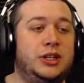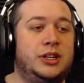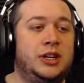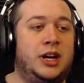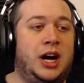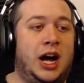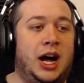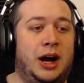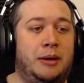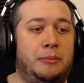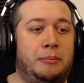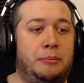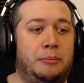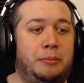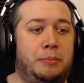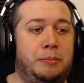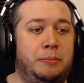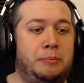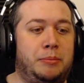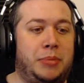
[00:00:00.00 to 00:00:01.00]

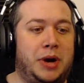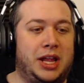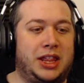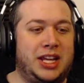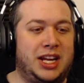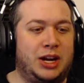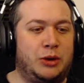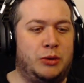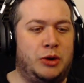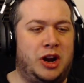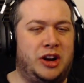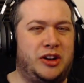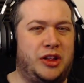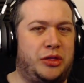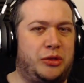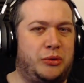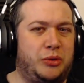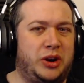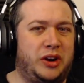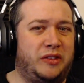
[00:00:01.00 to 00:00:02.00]
But I think it went on to
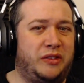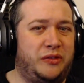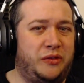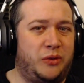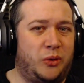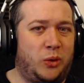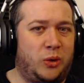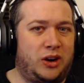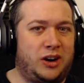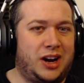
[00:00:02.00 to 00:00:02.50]
three or four.